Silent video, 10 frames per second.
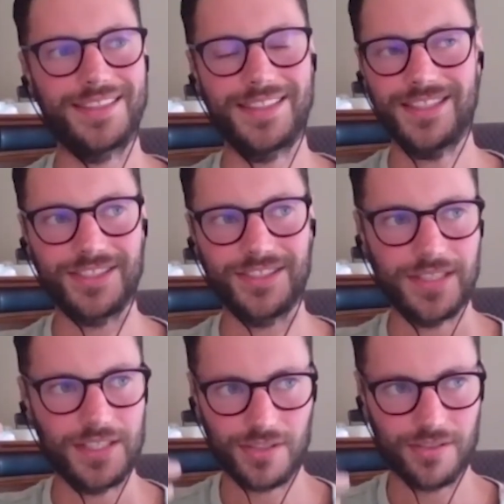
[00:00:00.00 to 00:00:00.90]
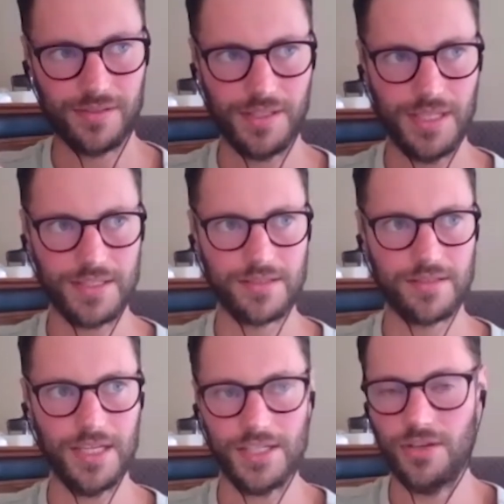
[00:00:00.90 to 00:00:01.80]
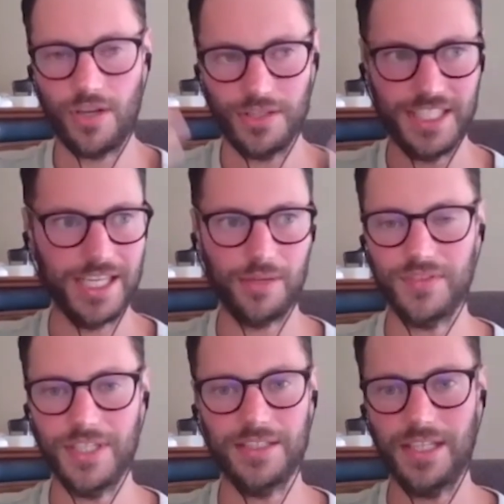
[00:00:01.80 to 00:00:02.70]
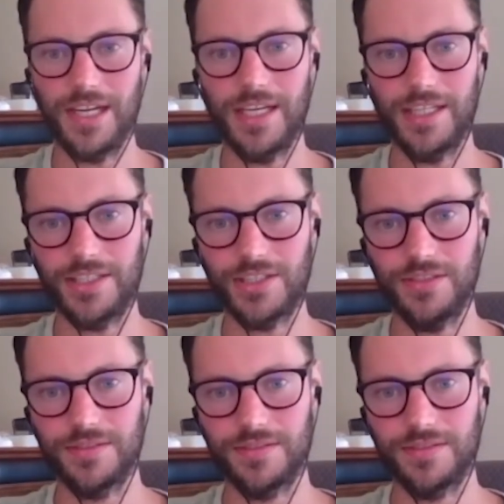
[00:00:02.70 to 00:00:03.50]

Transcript: it's not dealing with the underlying issue.